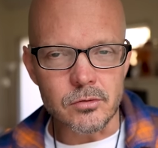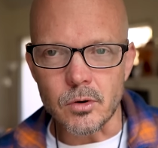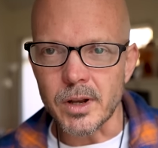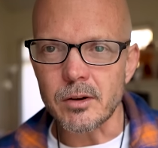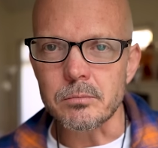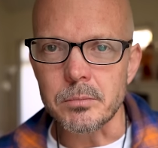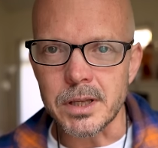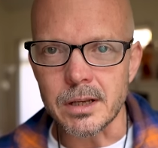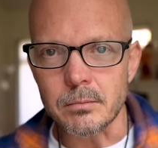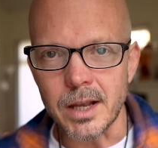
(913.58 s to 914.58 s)
going out and
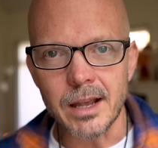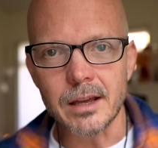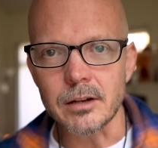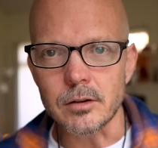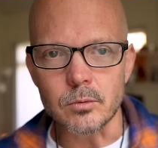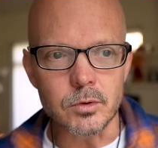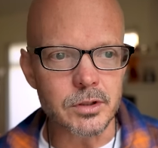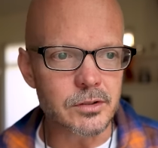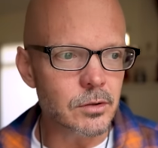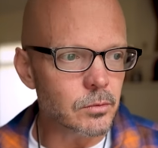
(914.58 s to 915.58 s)
being a man in the
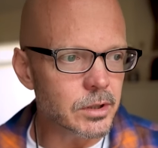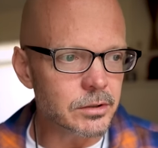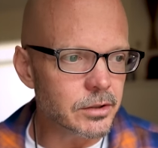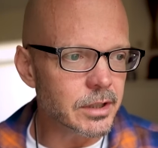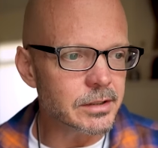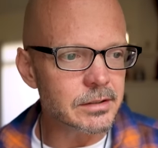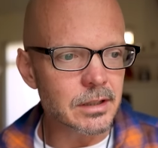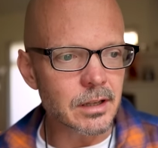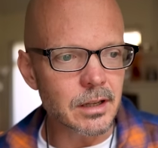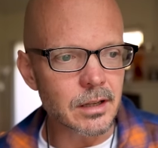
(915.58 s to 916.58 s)
woods, the wilderness,
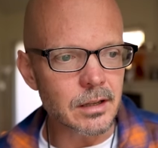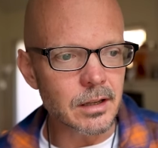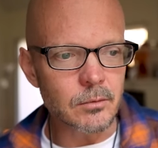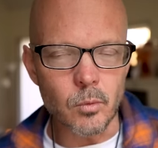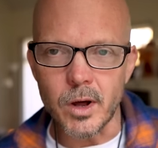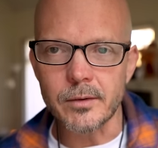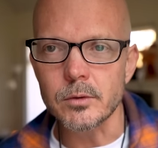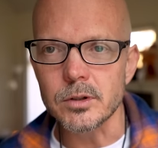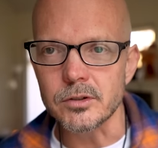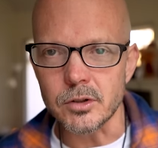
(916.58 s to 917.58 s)
and
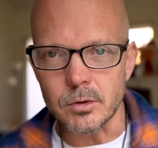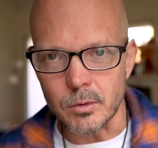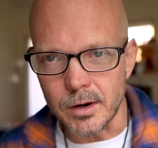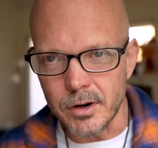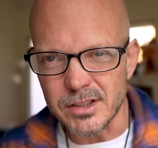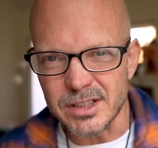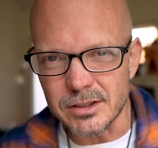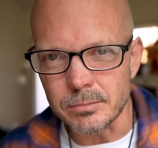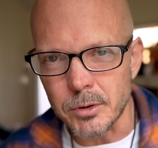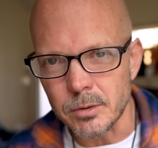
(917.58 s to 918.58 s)
whatever we're doing, whatever our
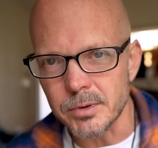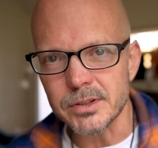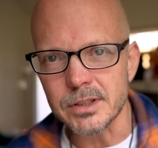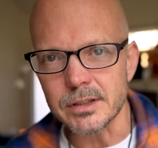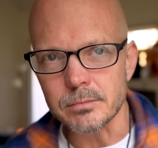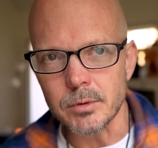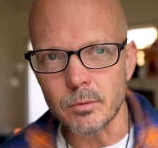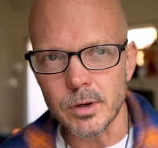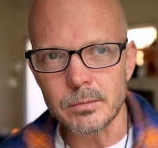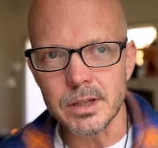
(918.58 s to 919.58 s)
sense of purpose is. But
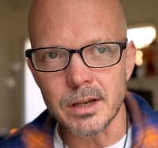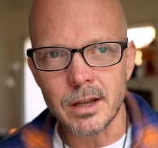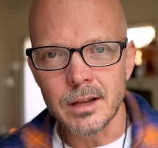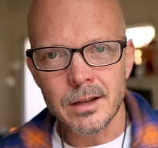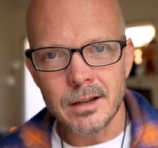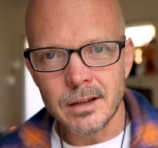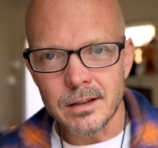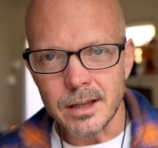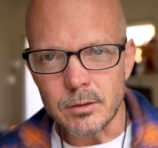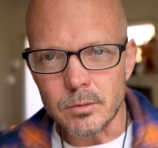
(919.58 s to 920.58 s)
women,
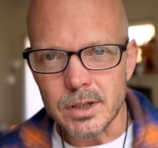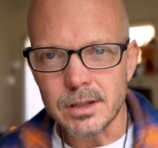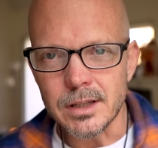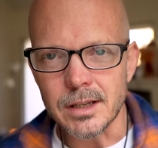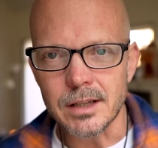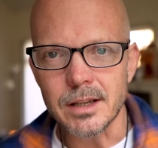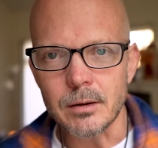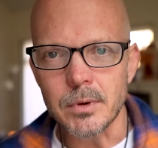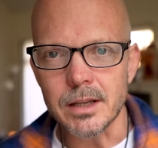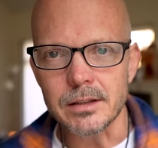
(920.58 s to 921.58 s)
they really need
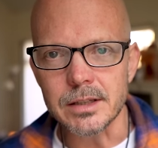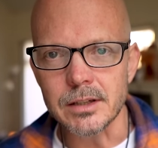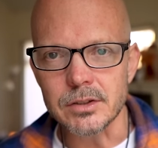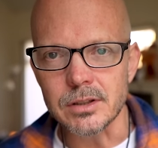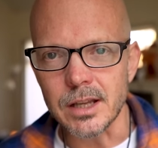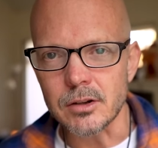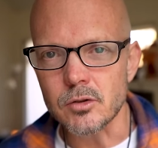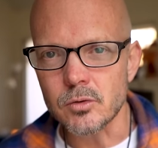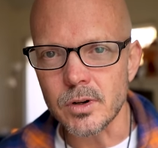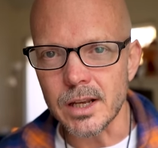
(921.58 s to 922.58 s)
that male attention. They
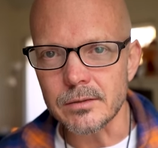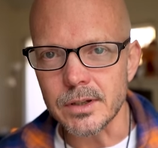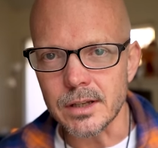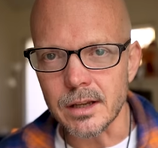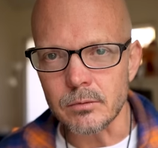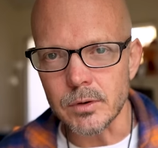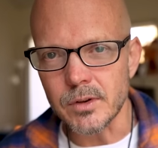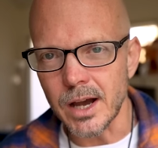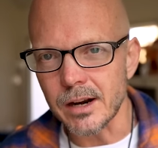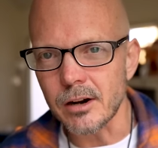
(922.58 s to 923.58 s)
crave it. And we've
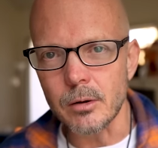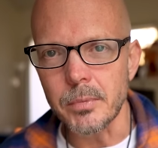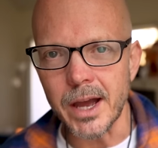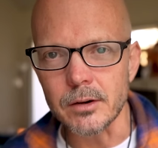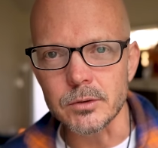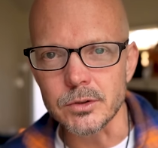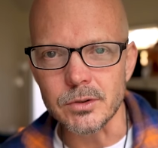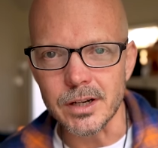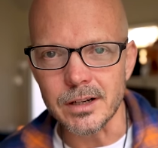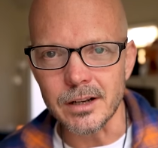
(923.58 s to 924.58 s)
got it all
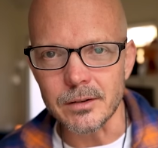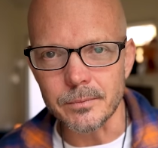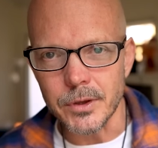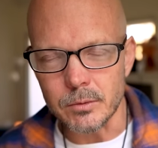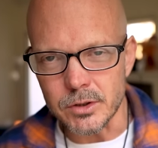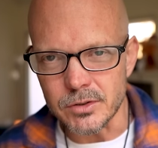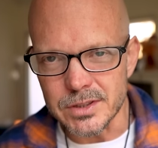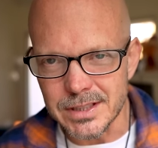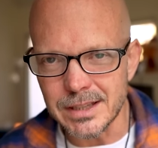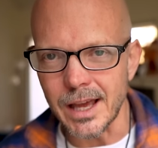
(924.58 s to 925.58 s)
backwards right now. And when you
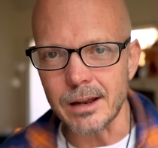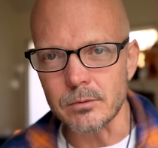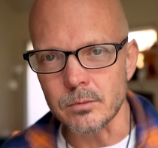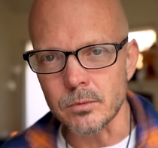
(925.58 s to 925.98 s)
see that,